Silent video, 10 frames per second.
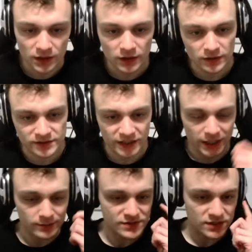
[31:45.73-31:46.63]
The
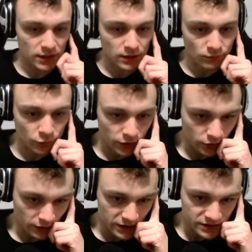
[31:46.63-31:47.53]
timestamp,
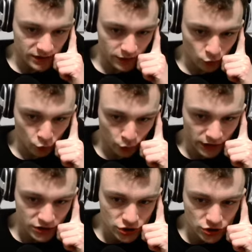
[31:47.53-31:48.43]
window ID,
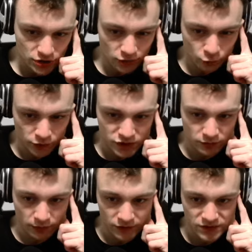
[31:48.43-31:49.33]
which
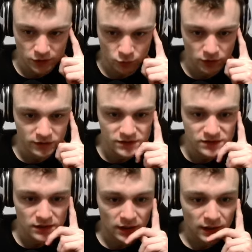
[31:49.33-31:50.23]
mouse it
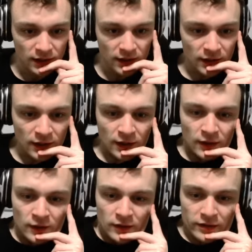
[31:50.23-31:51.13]
was.
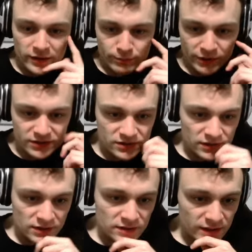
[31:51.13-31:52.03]
The
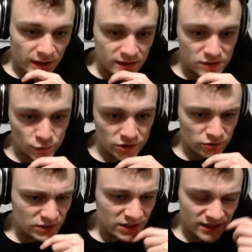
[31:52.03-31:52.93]
button index, we
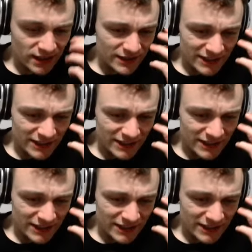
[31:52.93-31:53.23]
don't need that.